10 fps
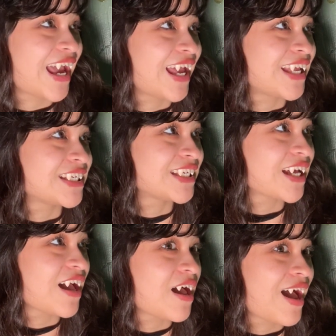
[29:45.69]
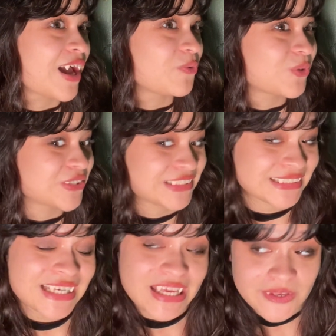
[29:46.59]
and I will
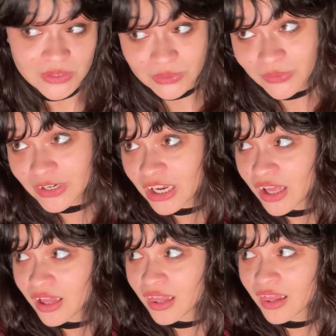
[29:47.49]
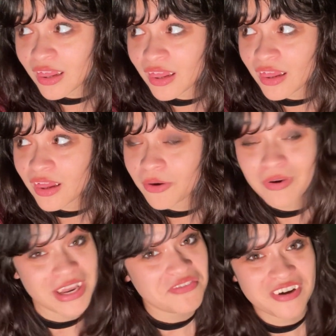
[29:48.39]
see you
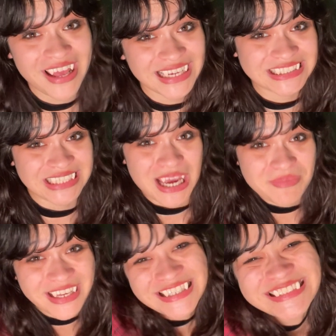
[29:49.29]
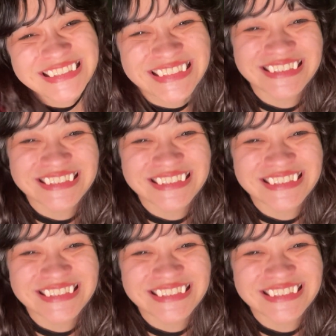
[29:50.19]
whenever next time is.